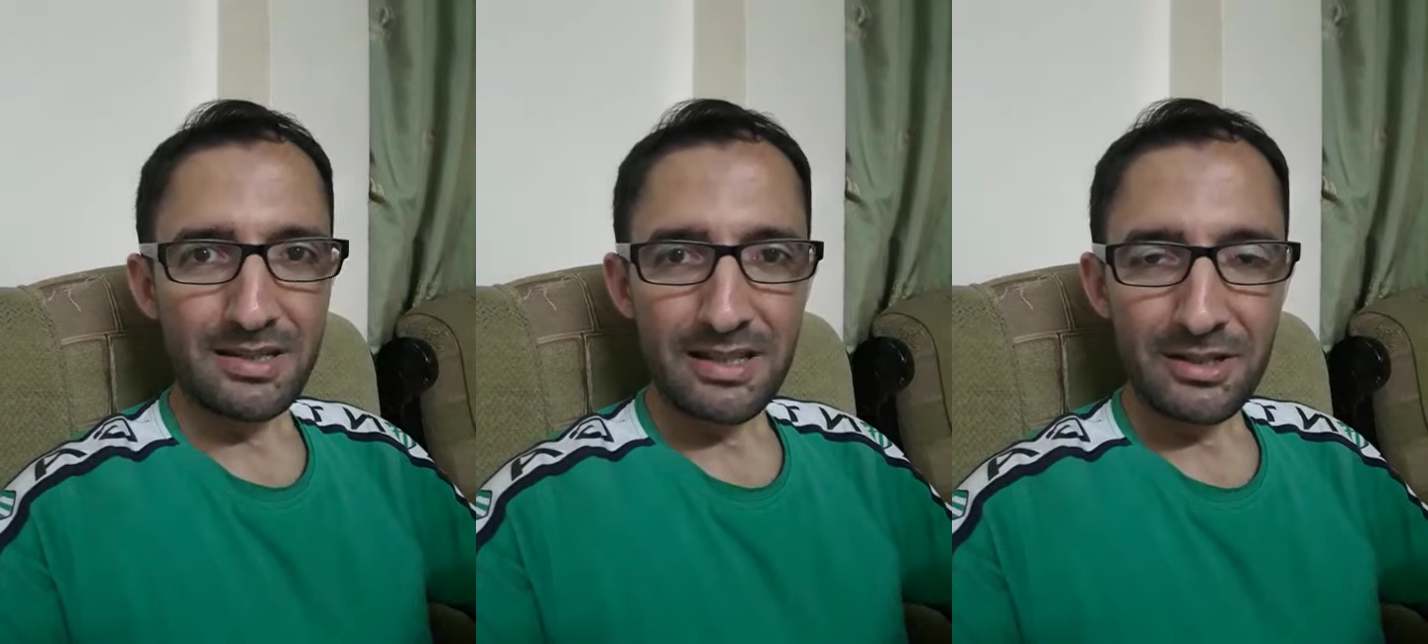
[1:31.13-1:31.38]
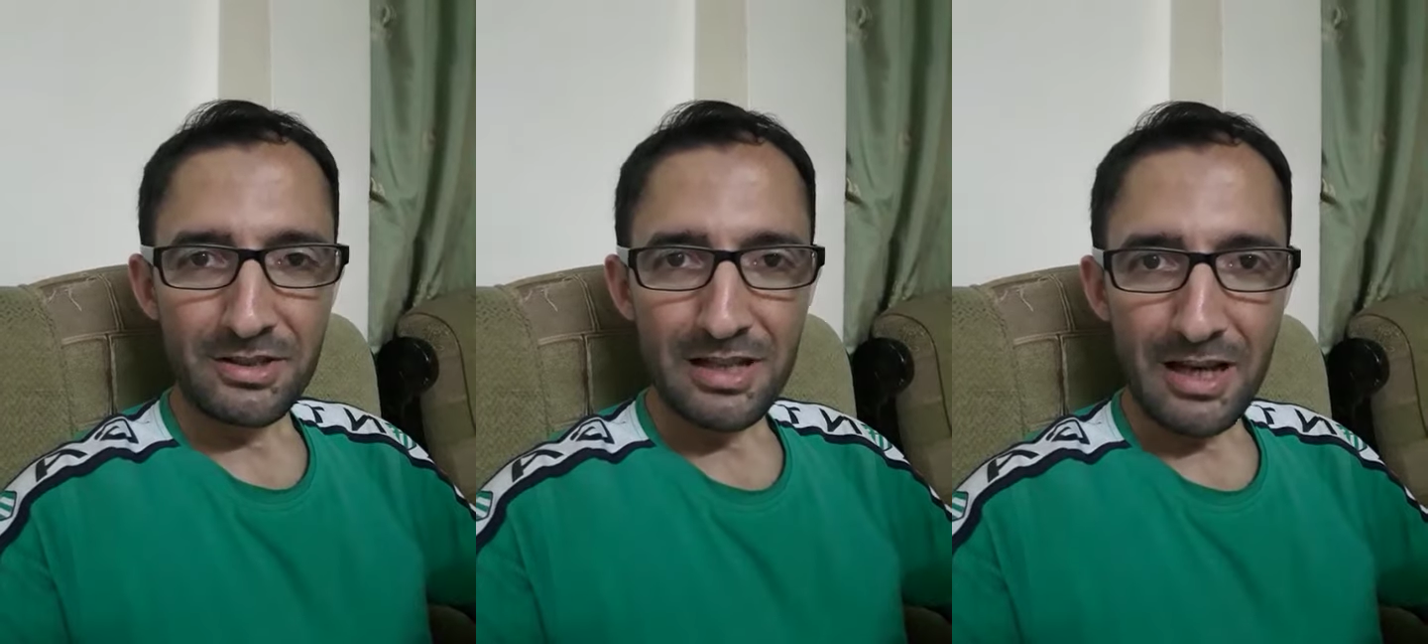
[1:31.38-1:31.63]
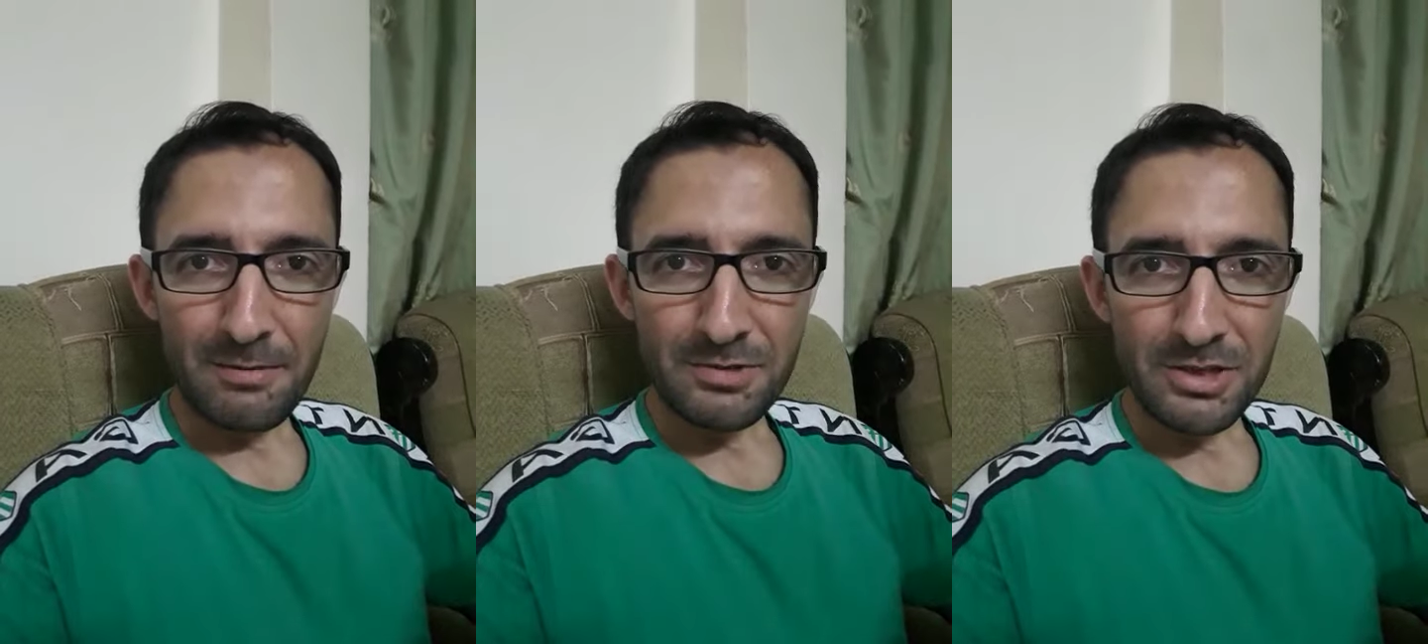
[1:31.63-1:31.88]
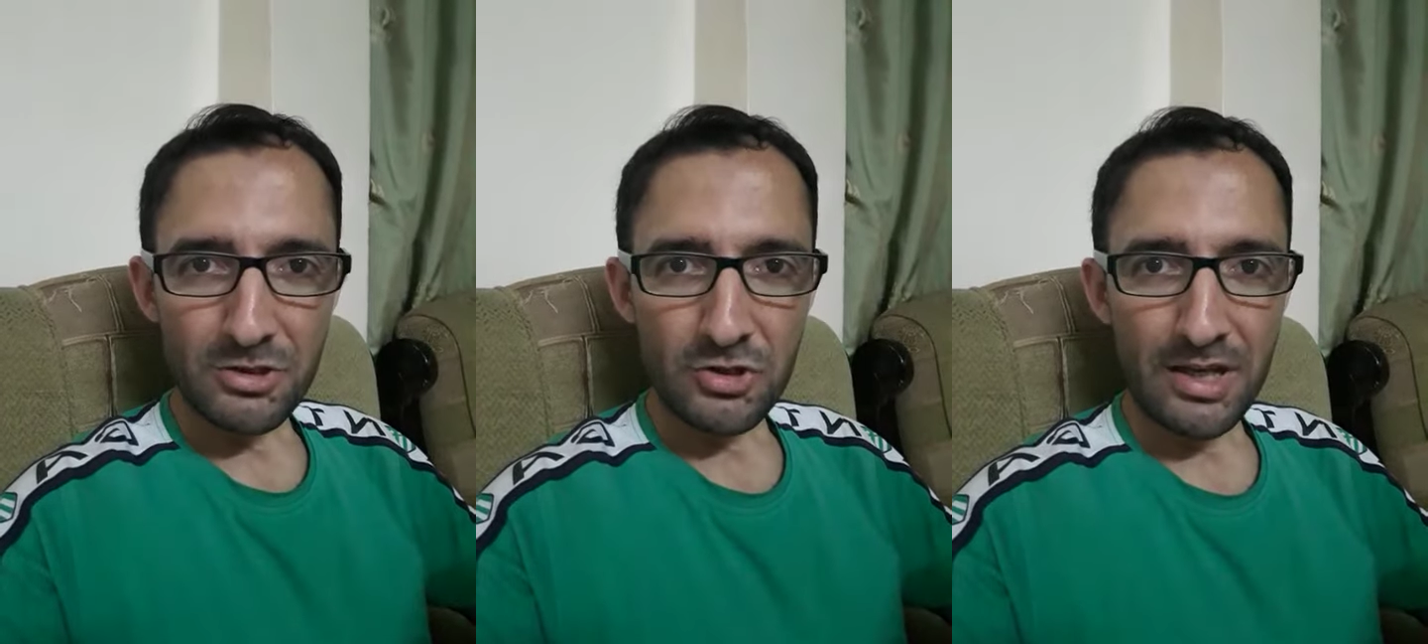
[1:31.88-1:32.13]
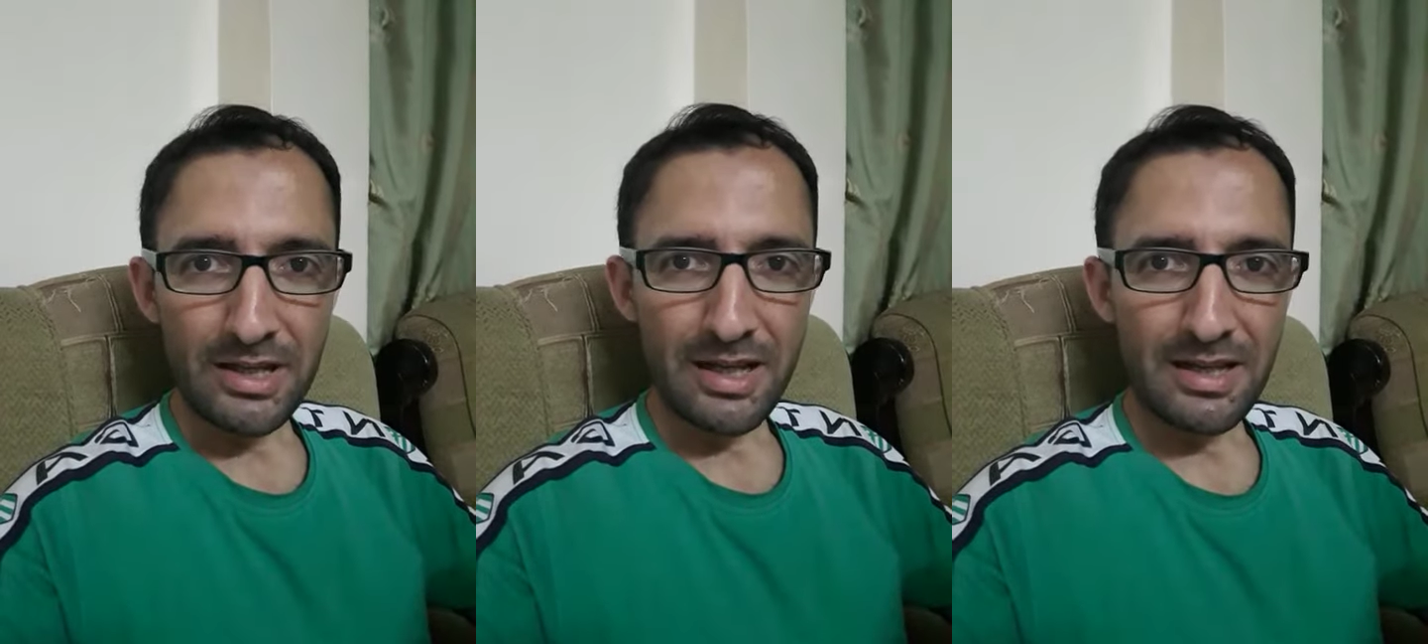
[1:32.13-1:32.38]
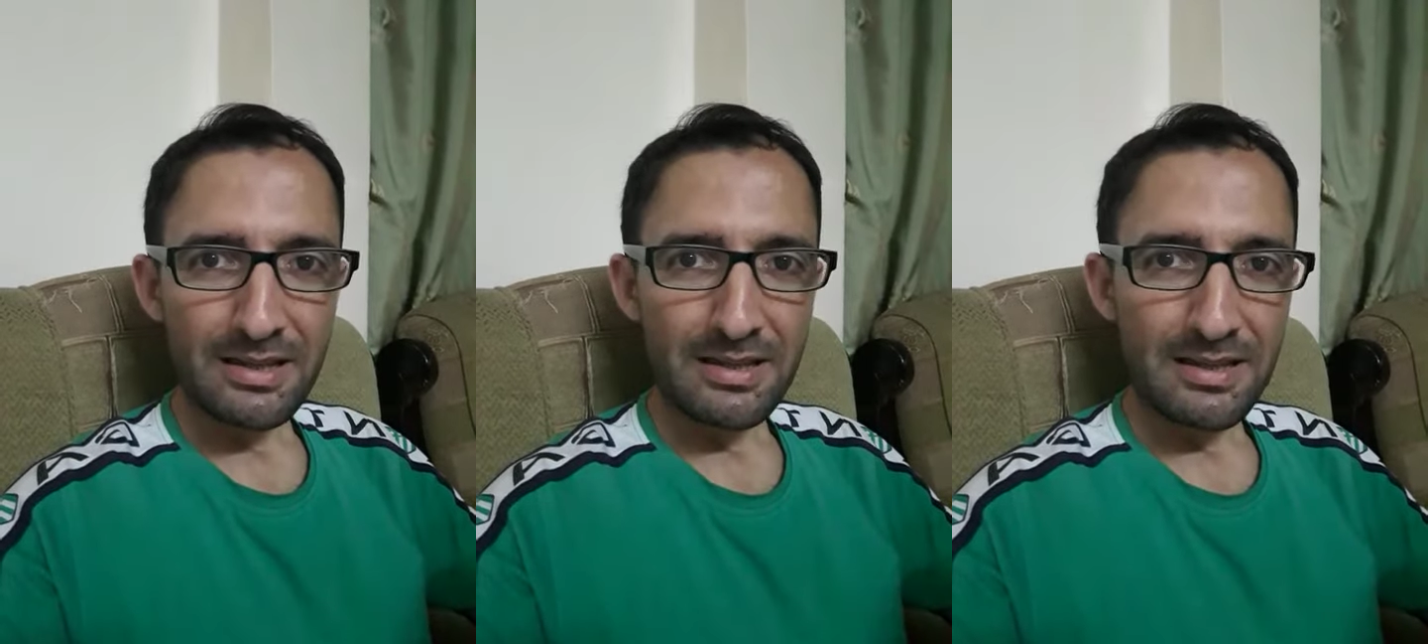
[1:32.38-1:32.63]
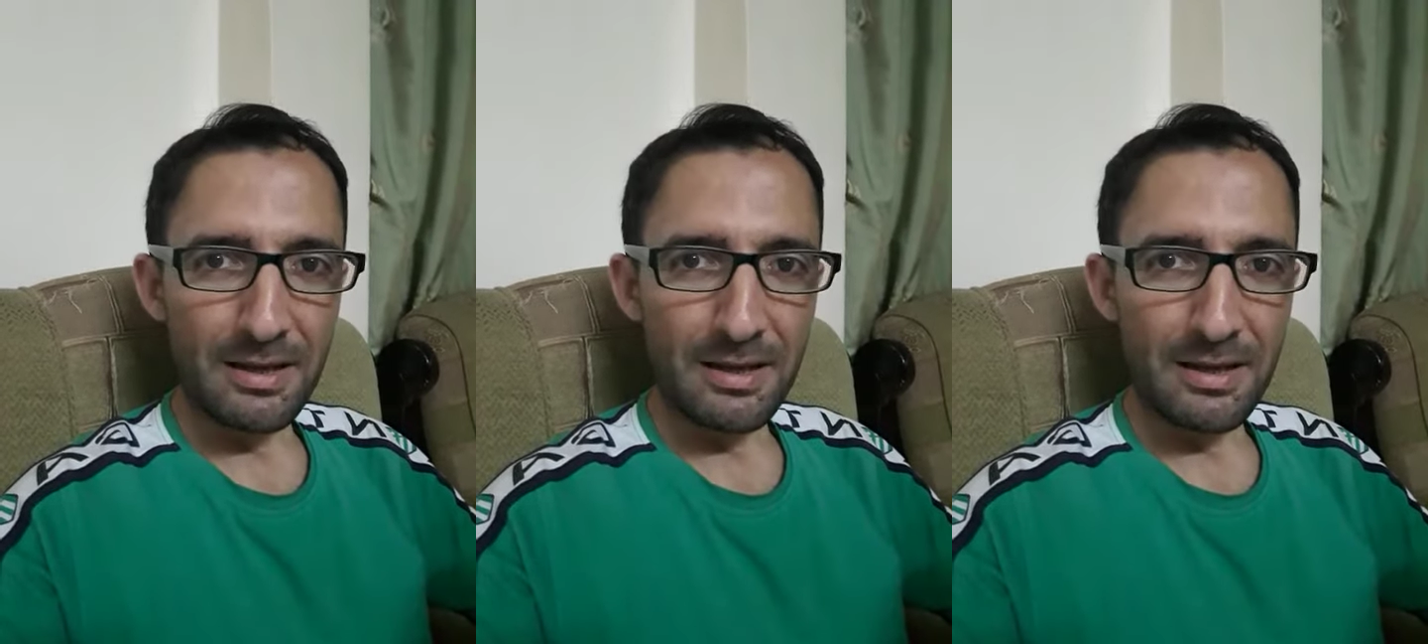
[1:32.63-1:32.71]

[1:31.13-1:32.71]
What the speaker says: Currently, I'm teaching at the